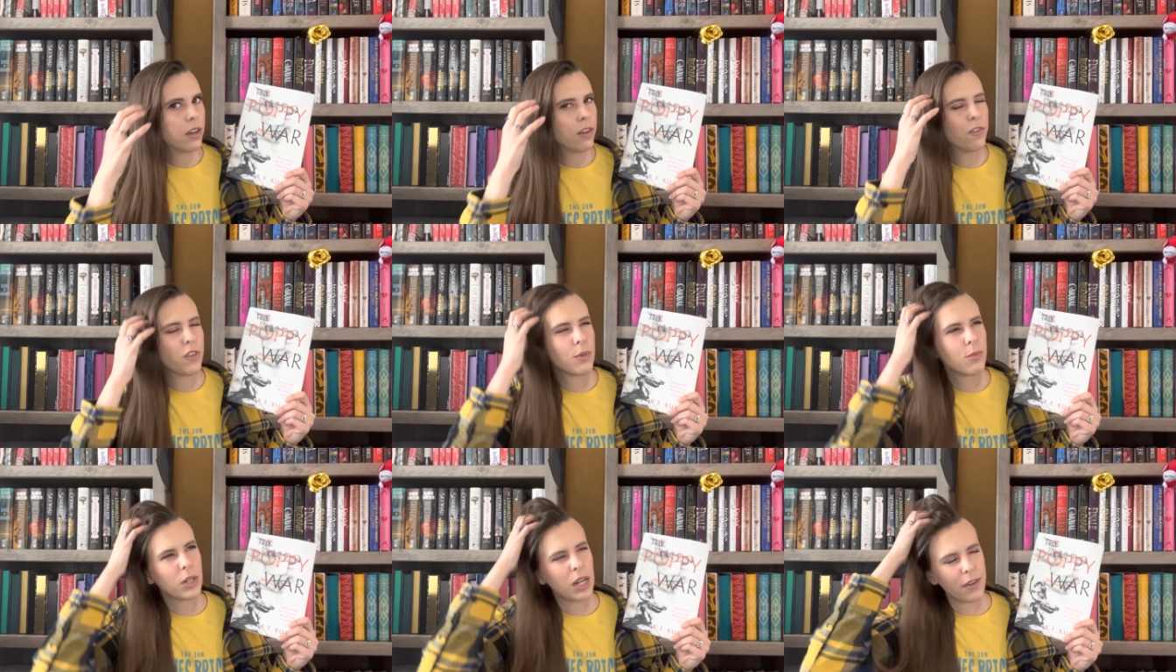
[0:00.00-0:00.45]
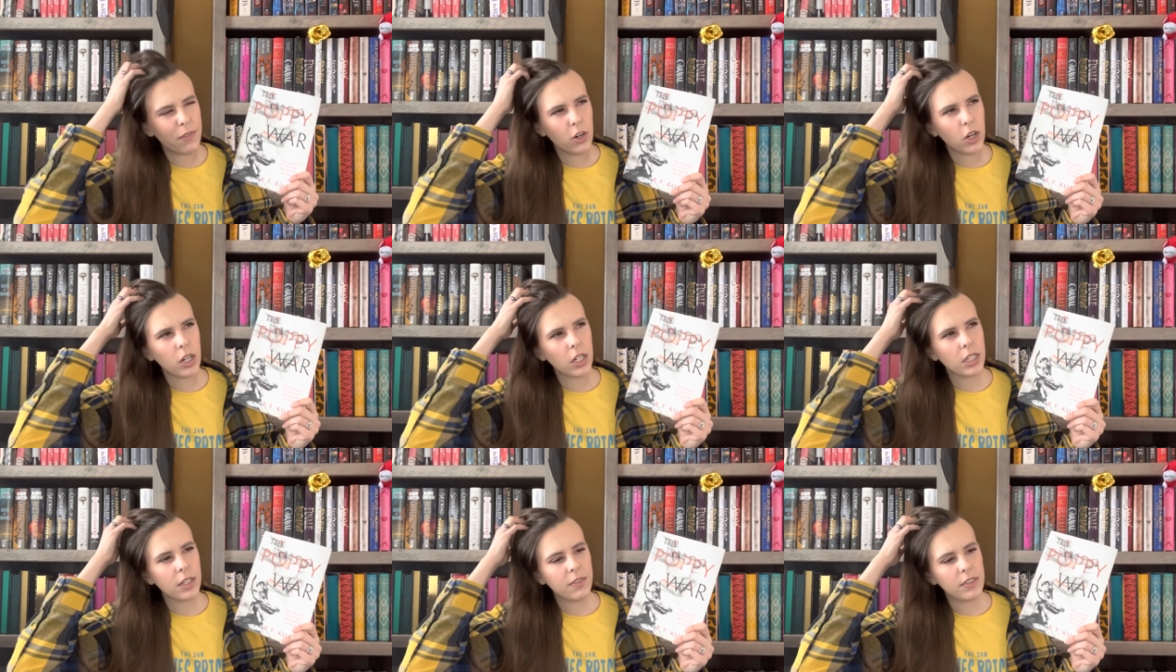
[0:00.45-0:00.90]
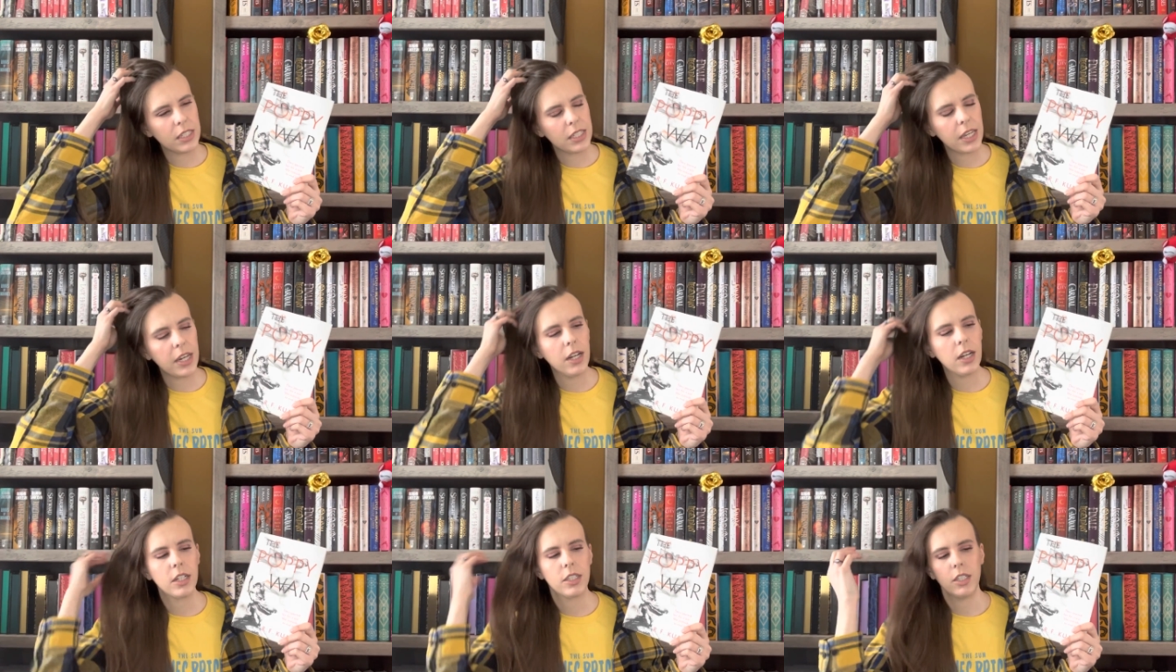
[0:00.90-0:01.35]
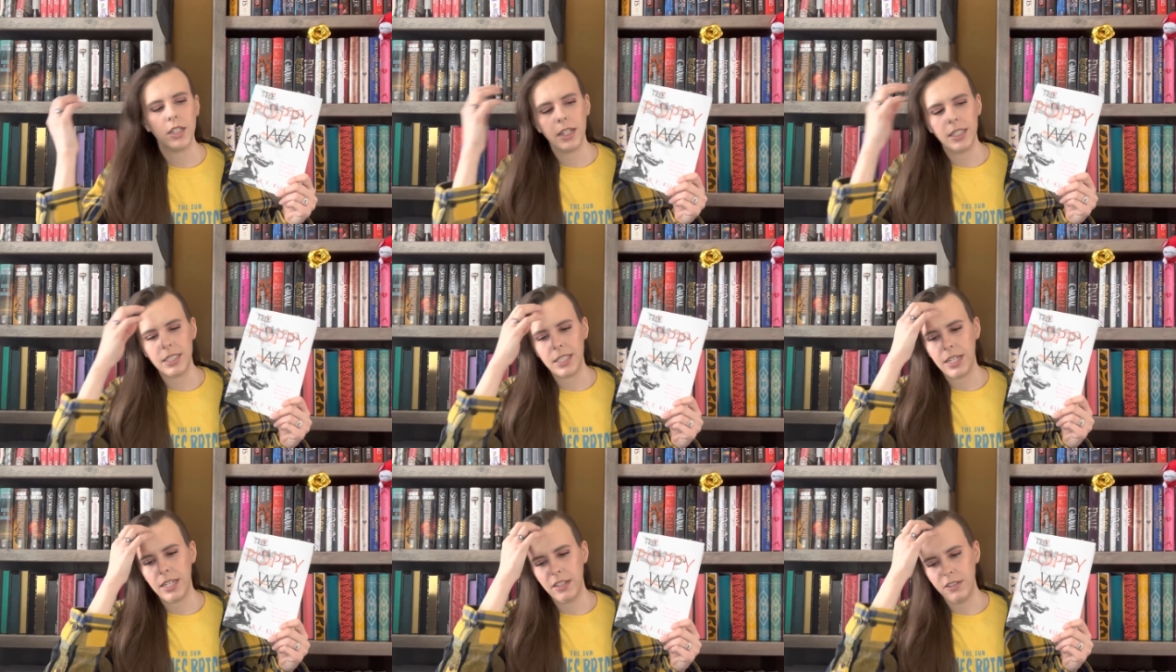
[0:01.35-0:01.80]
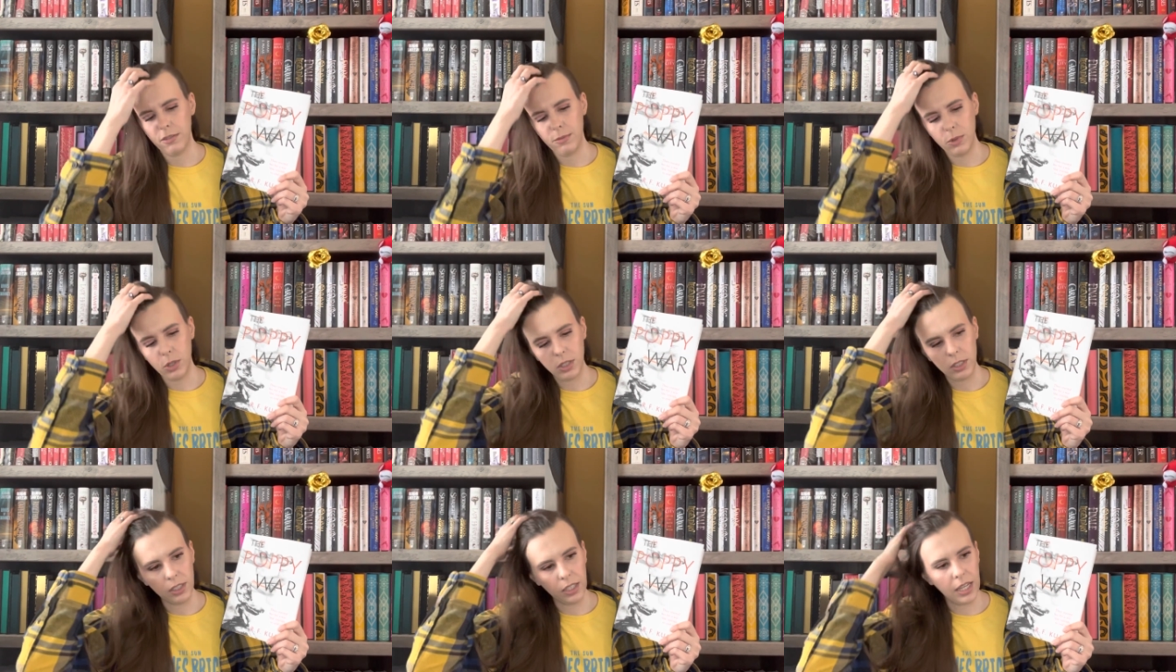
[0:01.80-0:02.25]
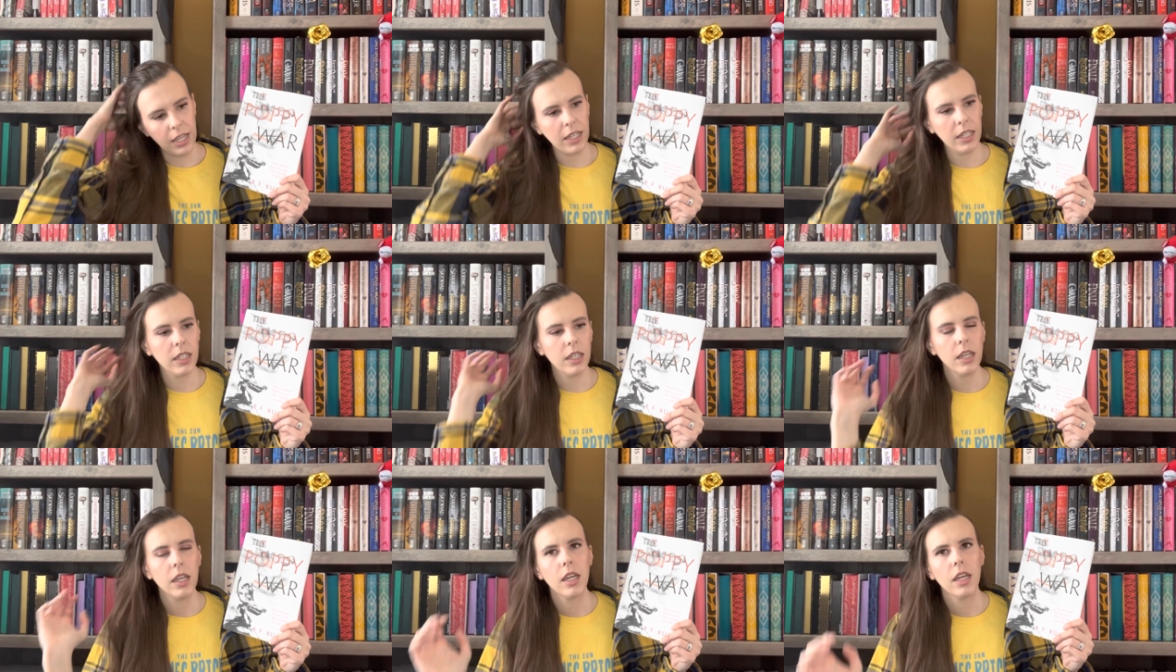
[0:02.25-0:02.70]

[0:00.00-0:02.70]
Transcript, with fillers: From what I've heard of this character, it's kind of more like,